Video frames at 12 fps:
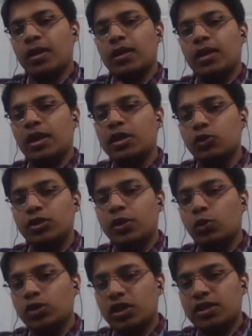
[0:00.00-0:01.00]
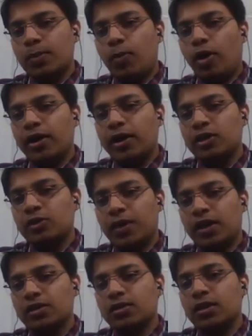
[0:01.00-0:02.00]
A new judge is appointed in his
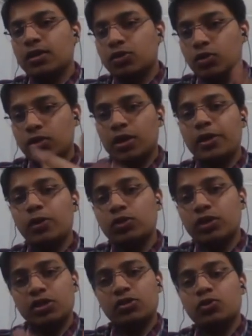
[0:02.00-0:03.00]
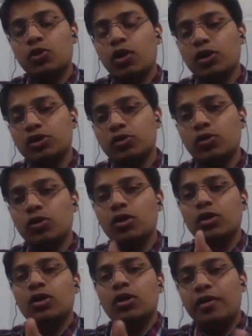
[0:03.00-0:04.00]
place. So the new judges should also
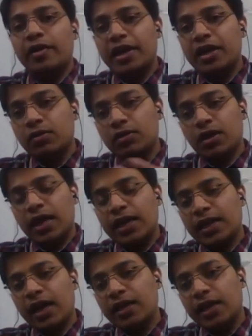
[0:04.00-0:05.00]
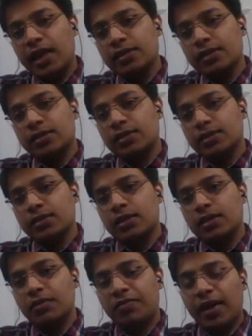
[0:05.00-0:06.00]
read the entire cases,
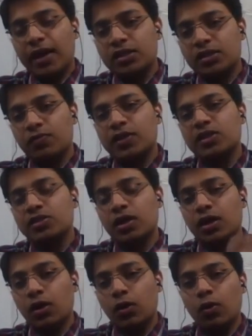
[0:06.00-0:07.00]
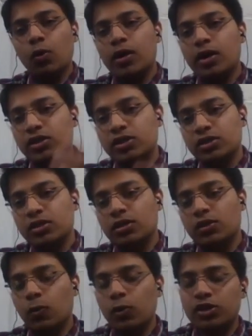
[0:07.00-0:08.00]
the files which the
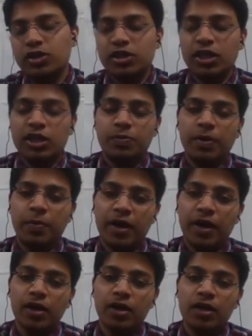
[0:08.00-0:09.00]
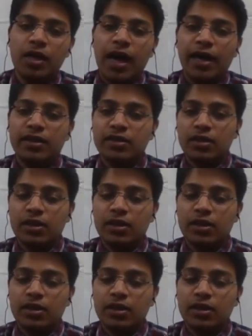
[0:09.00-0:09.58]
old judge has prepared, and